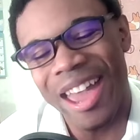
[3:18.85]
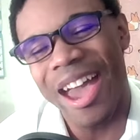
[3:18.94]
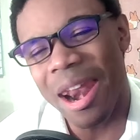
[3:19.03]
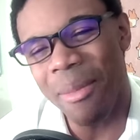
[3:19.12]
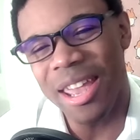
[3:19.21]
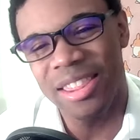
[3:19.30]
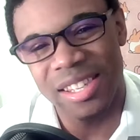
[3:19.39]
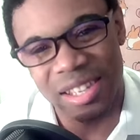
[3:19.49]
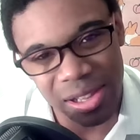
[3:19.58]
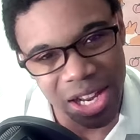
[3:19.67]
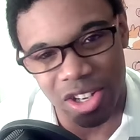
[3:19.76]
gotta make this
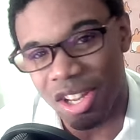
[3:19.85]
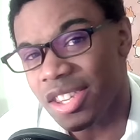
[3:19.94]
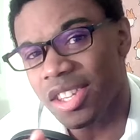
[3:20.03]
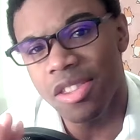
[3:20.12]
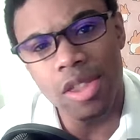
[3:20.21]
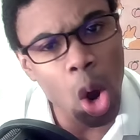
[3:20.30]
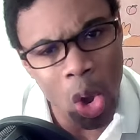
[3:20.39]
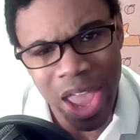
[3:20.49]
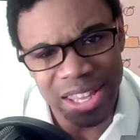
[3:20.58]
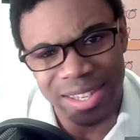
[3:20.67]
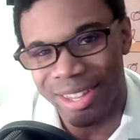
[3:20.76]
clear. This is no
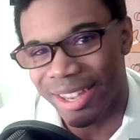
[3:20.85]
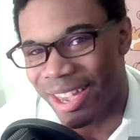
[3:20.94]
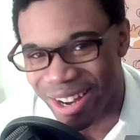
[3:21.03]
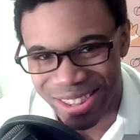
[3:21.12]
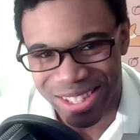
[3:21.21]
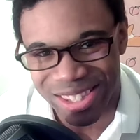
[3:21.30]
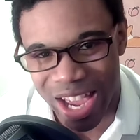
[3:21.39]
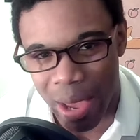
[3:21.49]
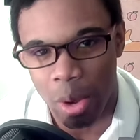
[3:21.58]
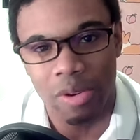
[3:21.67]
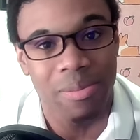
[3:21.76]
hate to the kid at the
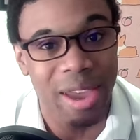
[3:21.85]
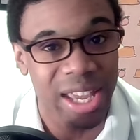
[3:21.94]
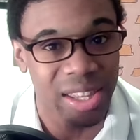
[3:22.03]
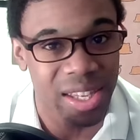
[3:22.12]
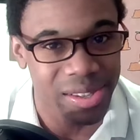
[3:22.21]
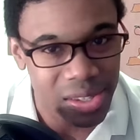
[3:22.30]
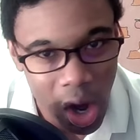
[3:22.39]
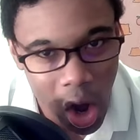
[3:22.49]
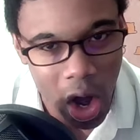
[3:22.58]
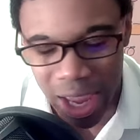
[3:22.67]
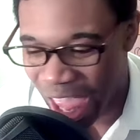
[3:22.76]
time who was making this
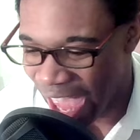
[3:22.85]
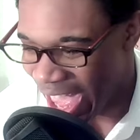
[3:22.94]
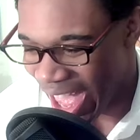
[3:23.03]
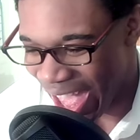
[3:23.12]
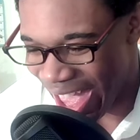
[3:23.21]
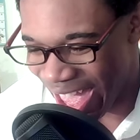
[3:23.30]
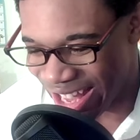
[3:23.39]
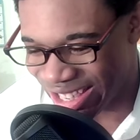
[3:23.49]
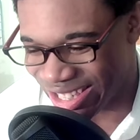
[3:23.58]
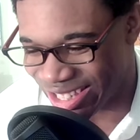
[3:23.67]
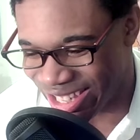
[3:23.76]
song.
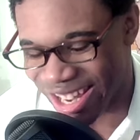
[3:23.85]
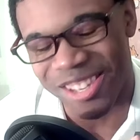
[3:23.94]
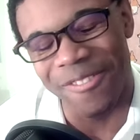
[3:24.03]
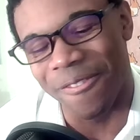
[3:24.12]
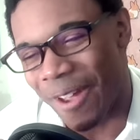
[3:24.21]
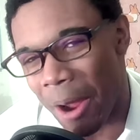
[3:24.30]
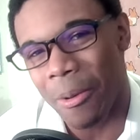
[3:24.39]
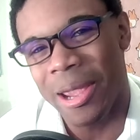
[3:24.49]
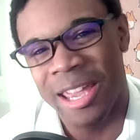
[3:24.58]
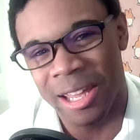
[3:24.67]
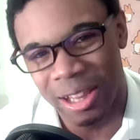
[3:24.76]
It's just
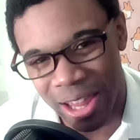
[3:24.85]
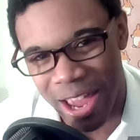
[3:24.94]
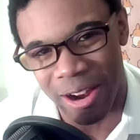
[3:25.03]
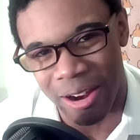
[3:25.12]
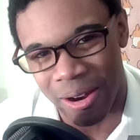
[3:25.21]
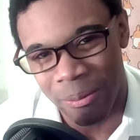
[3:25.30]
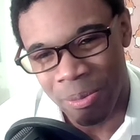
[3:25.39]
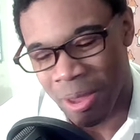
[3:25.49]
very clear.